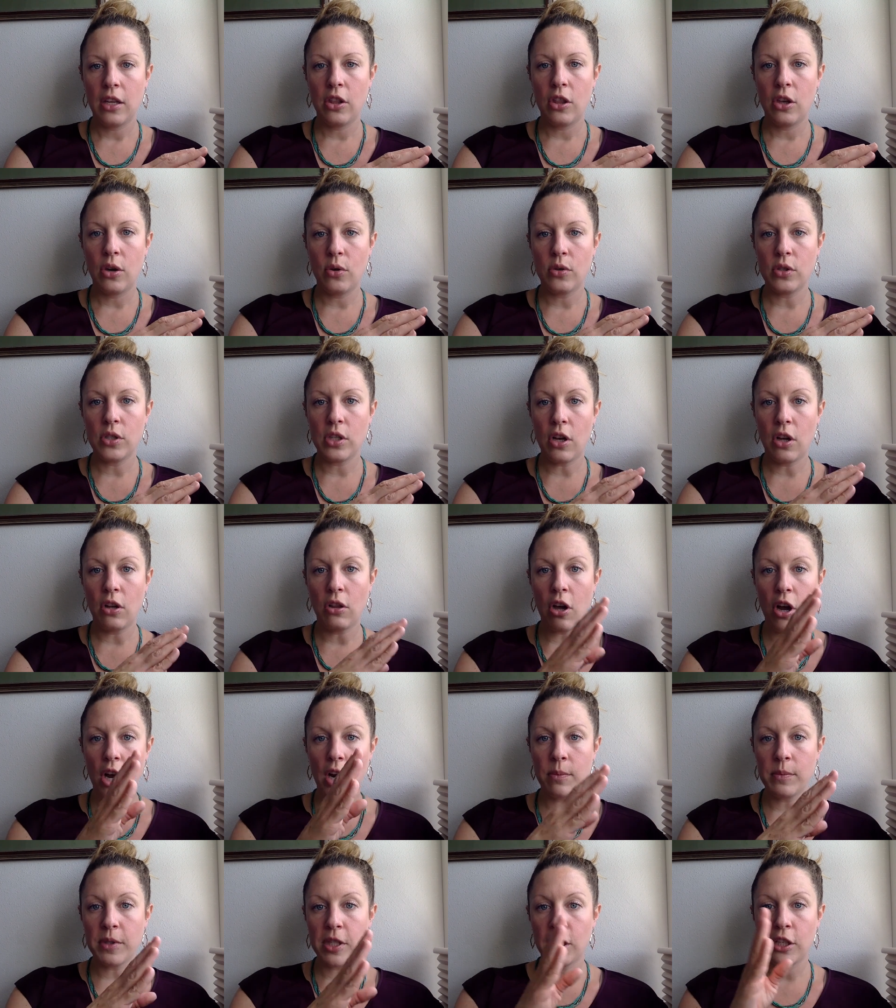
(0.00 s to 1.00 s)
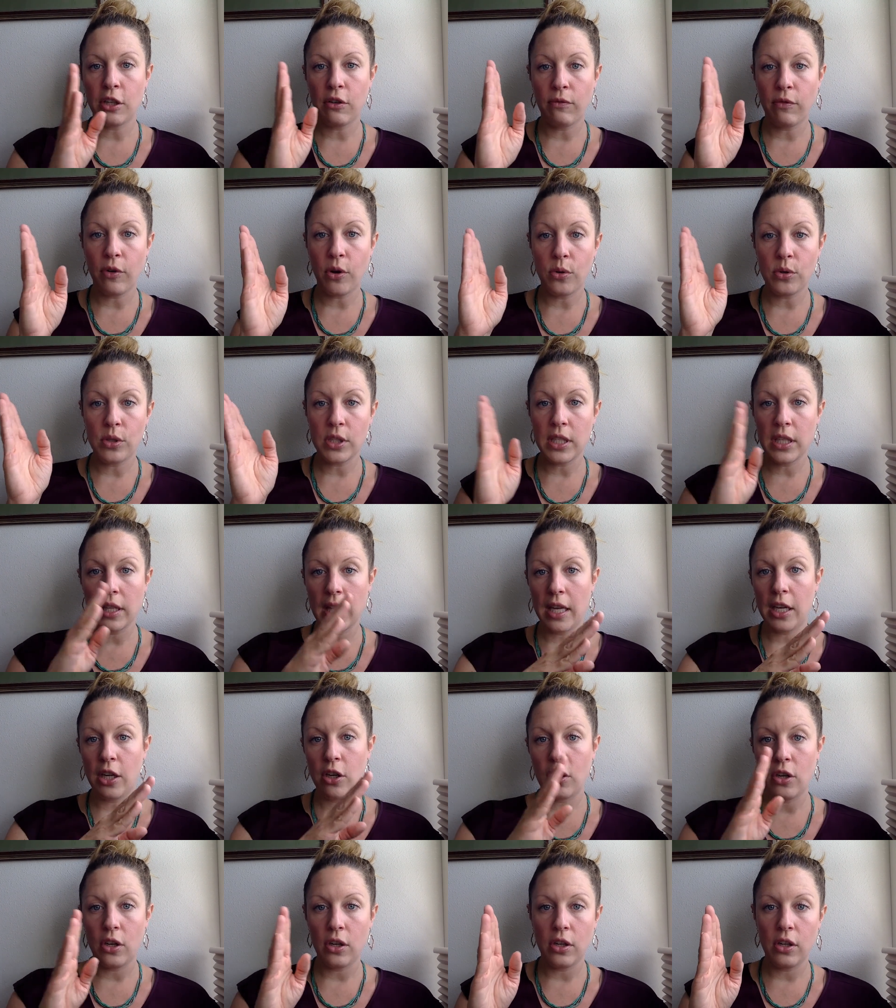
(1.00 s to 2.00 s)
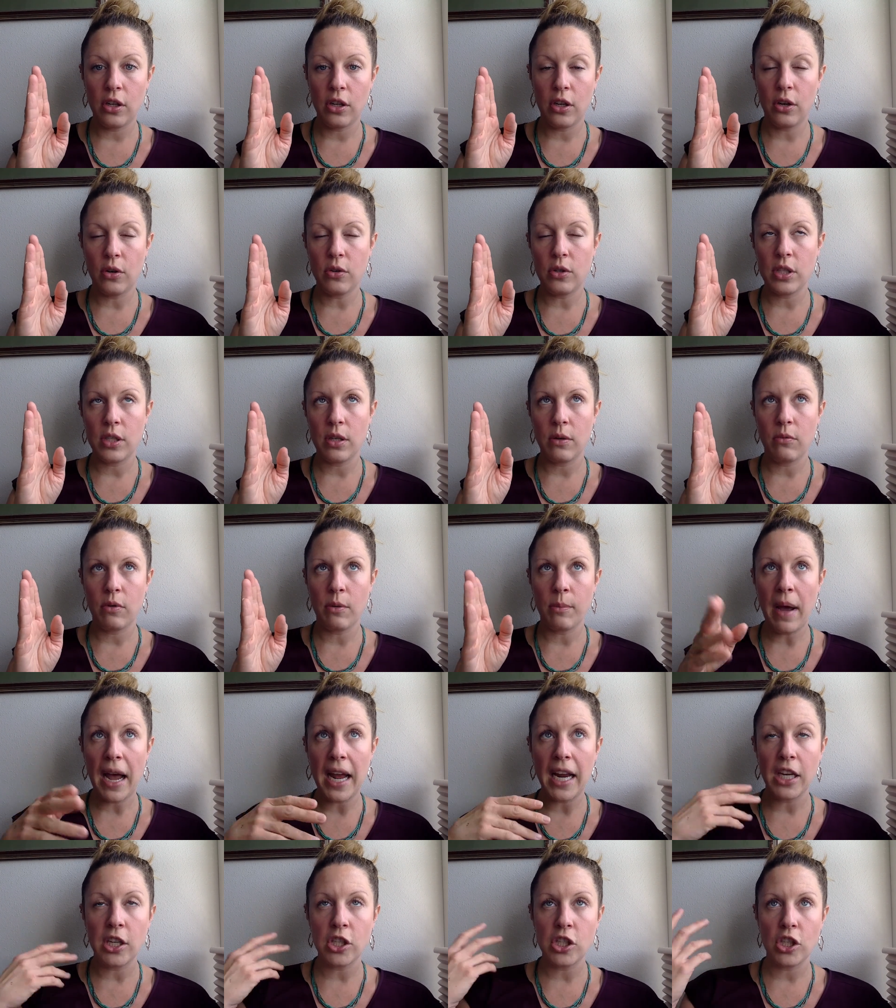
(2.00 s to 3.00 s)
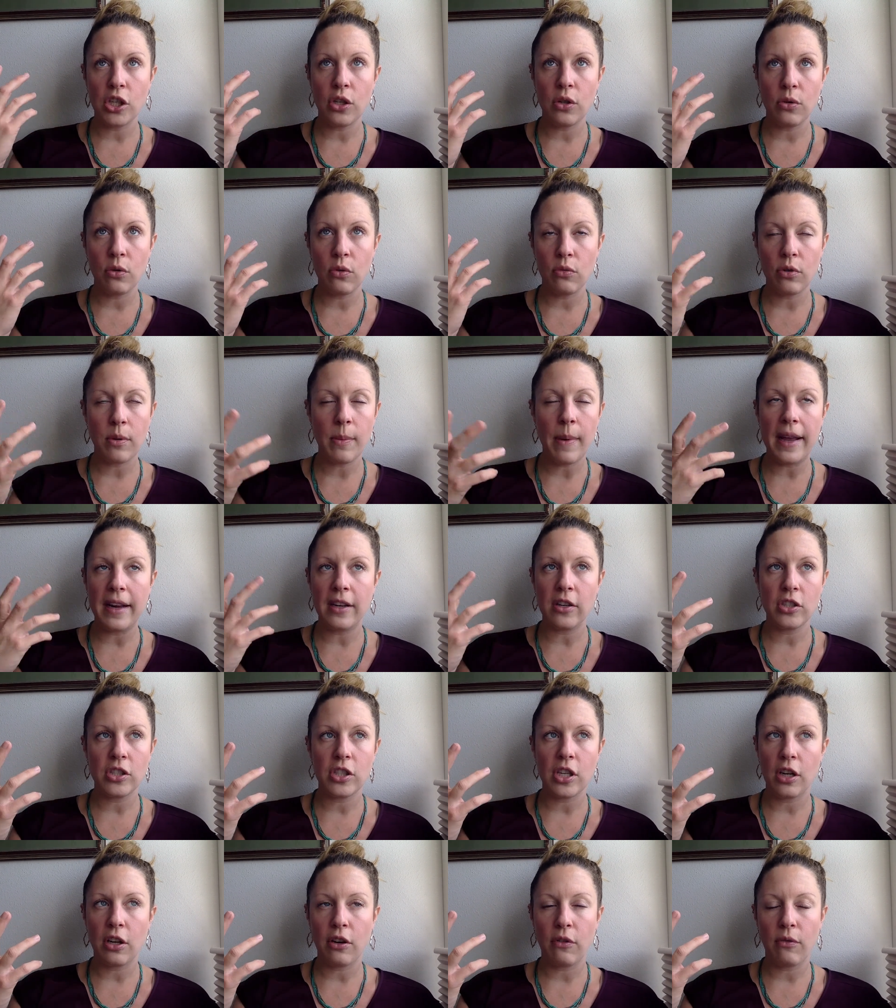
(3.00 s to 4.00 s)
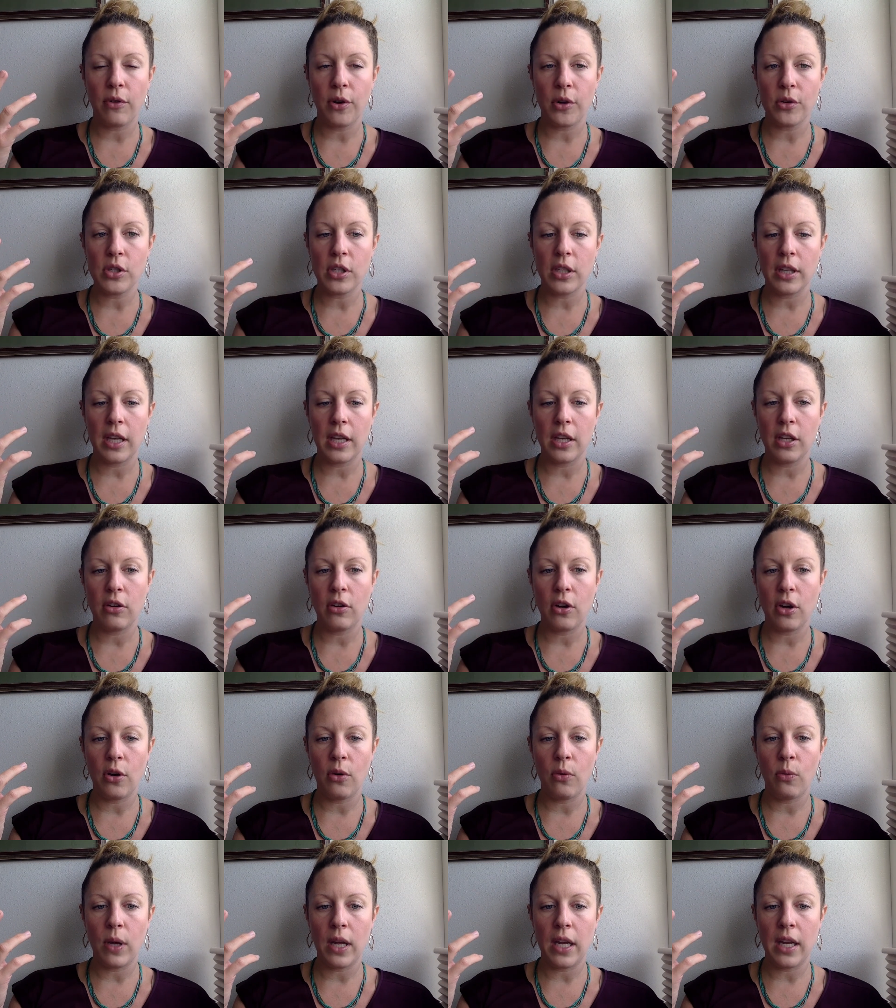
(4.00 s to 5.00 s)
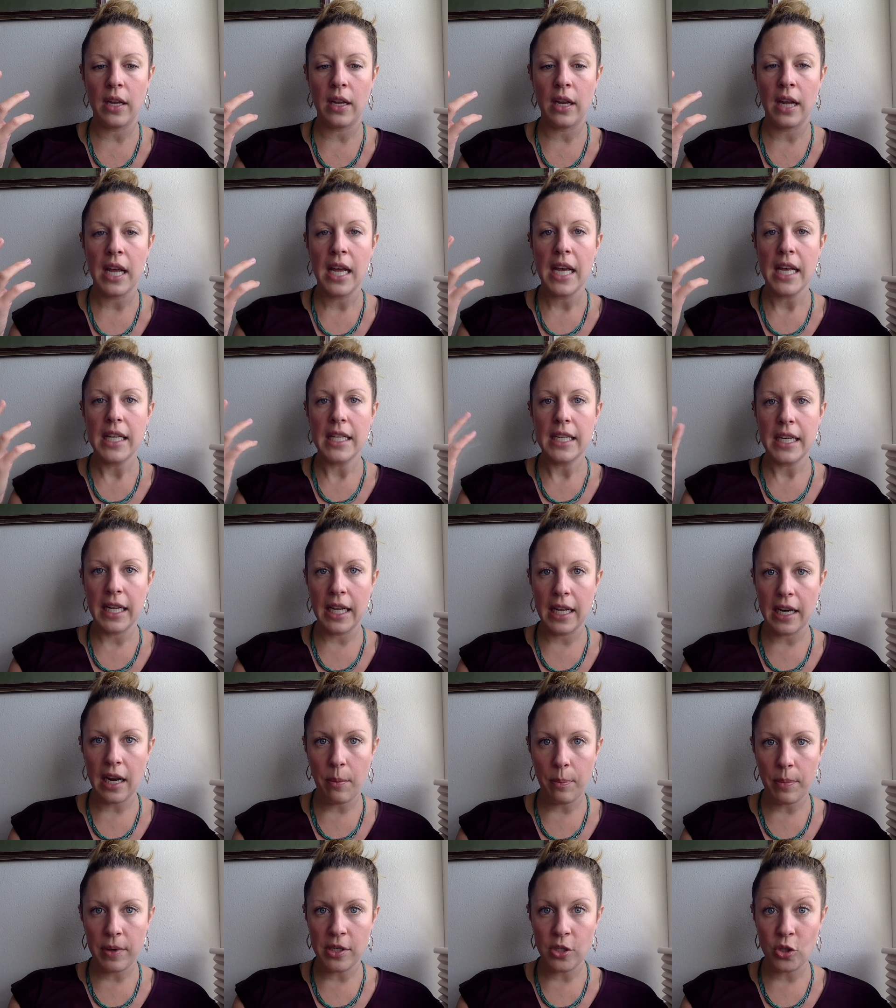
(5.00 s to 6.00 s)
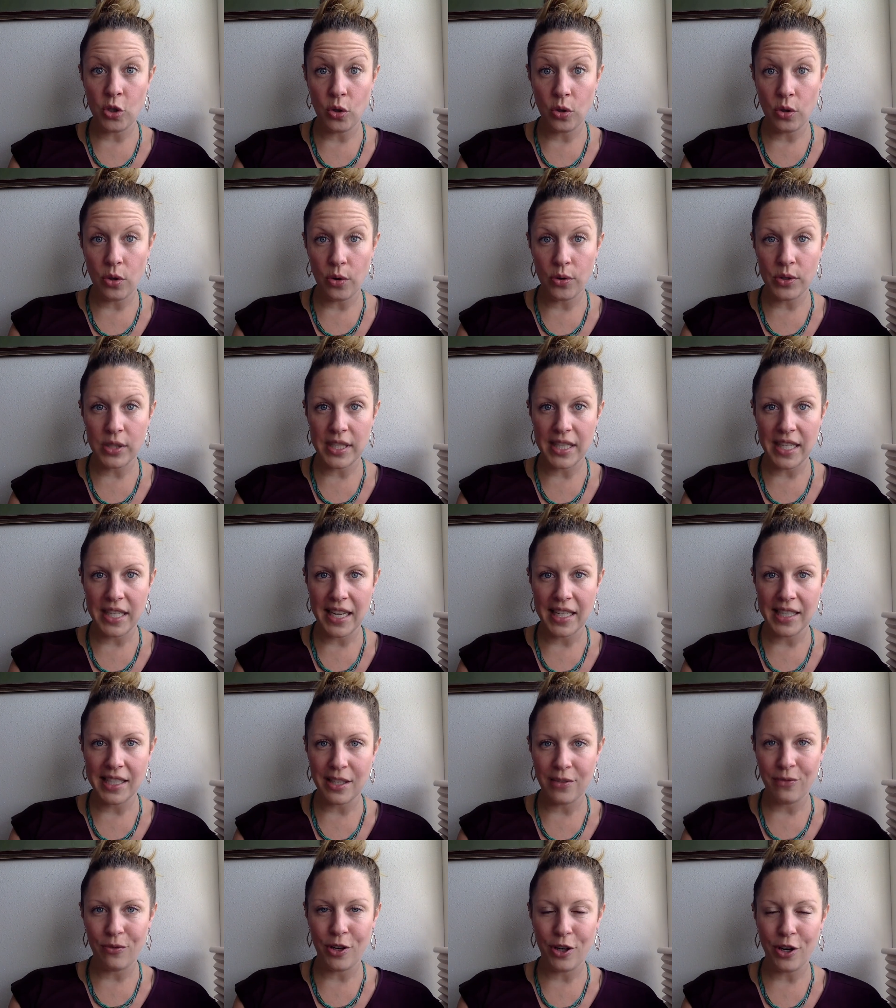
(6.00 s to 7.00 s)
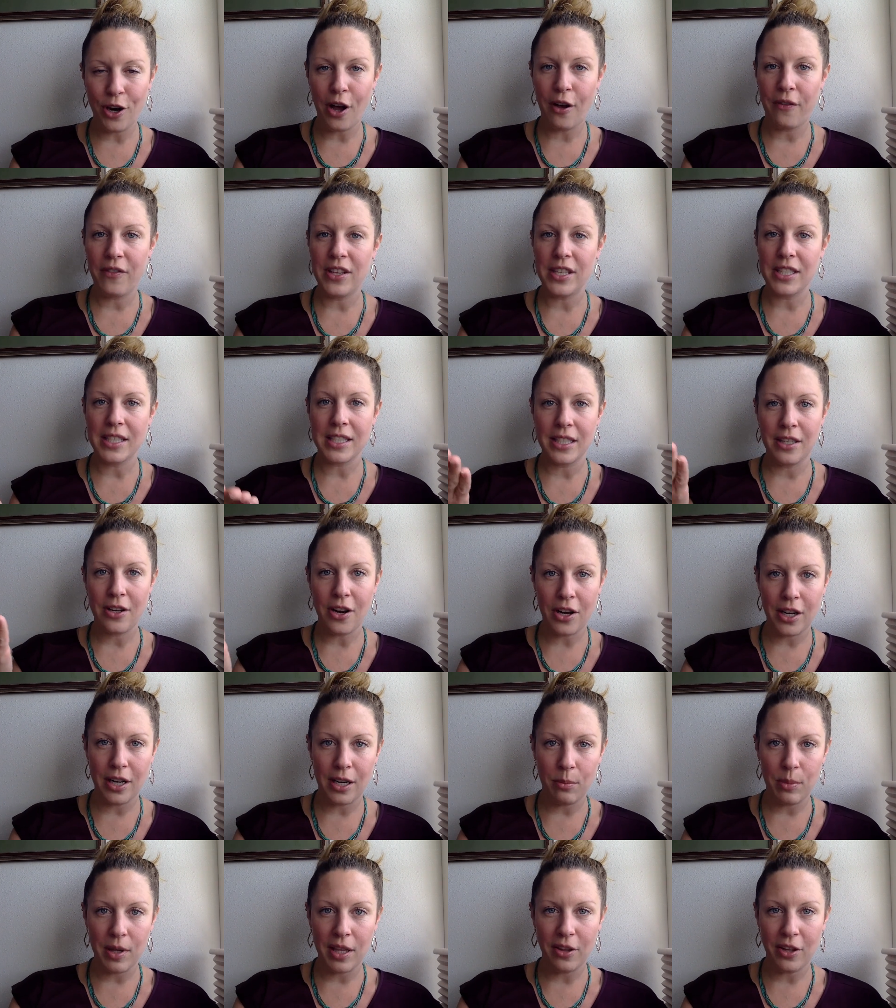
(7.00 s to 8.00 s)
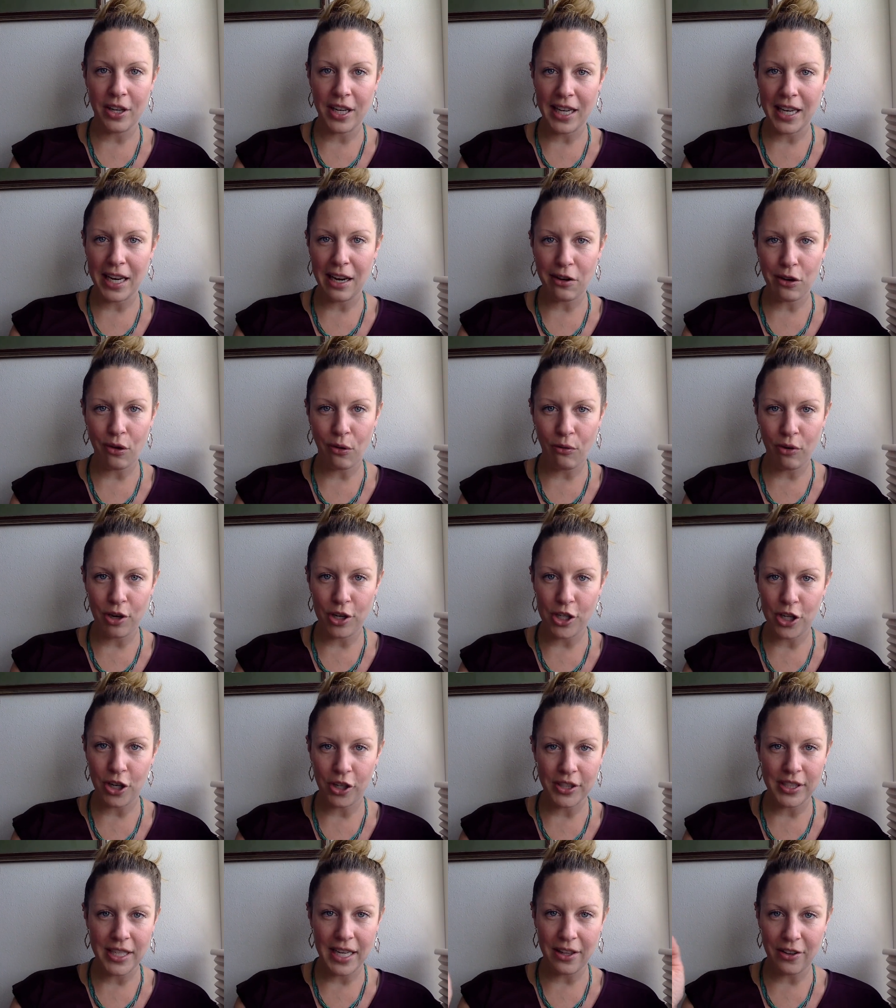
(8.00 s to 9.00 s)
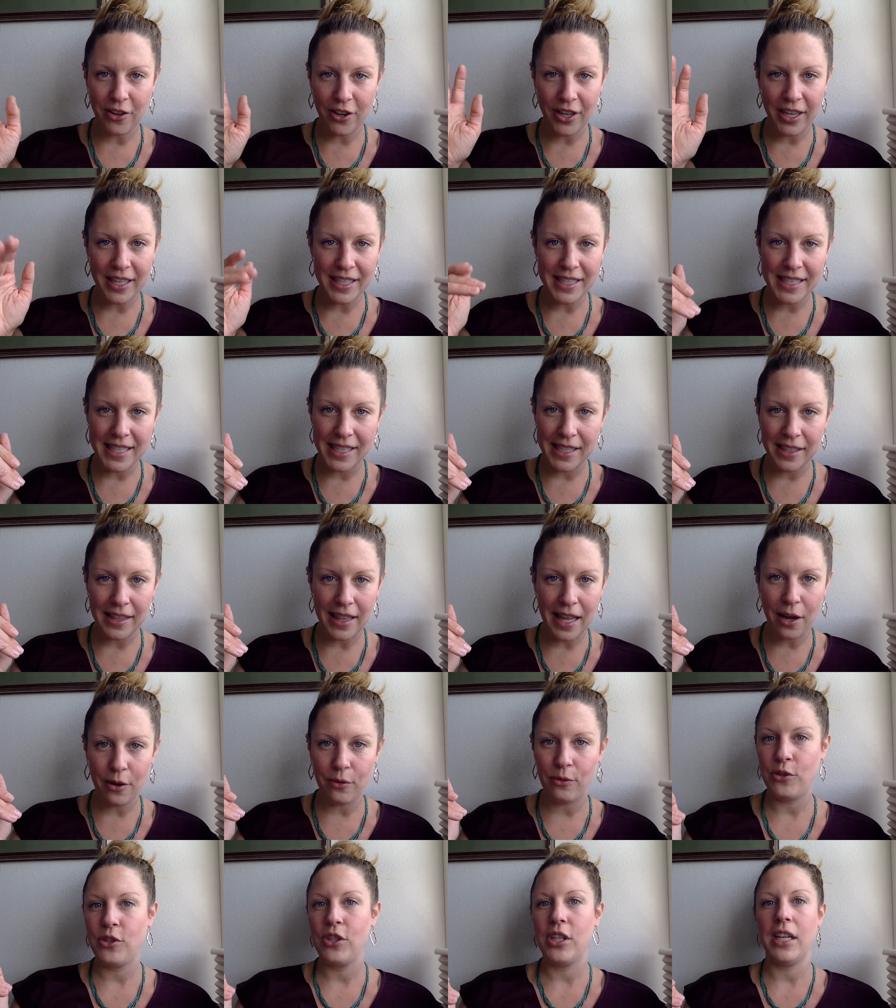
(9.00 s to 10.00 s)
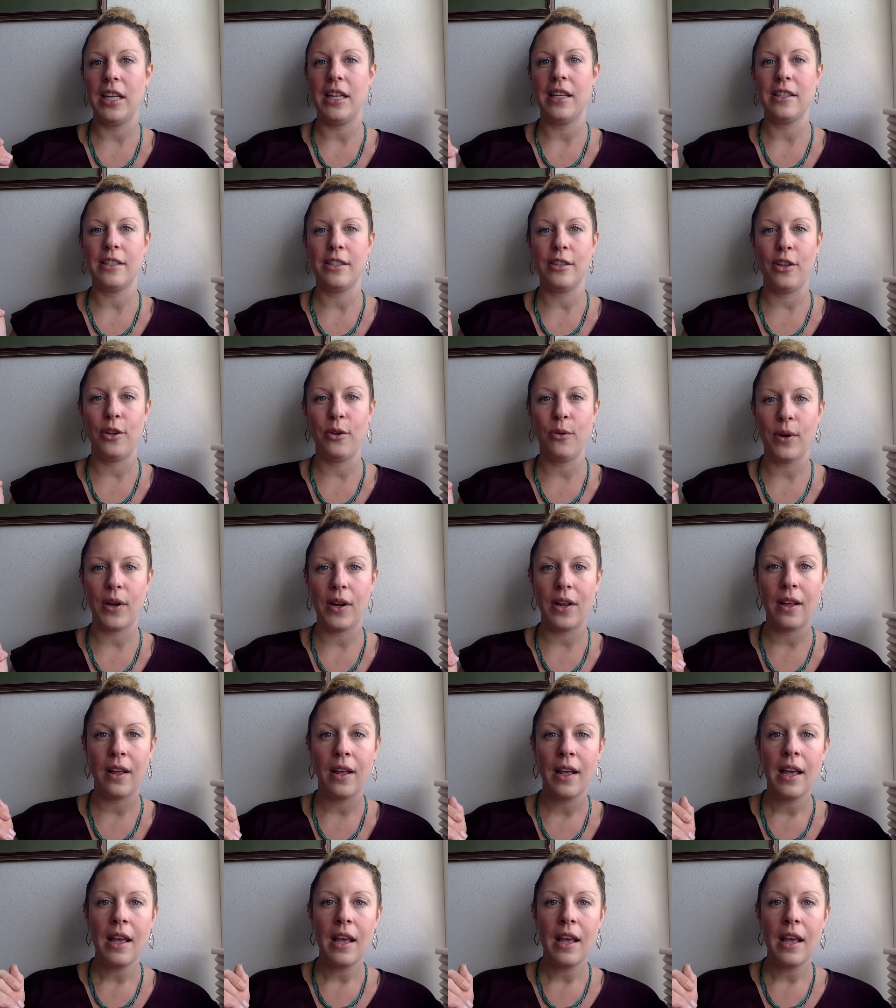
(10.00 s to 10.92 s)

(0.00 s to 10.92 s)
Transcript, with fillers: those alarms on your phone to let you you know to remind you reminders on your phone to let you know when to get up and do those things if you're obviously not going to be looking at your fridge all day long and seeing that routine so you want to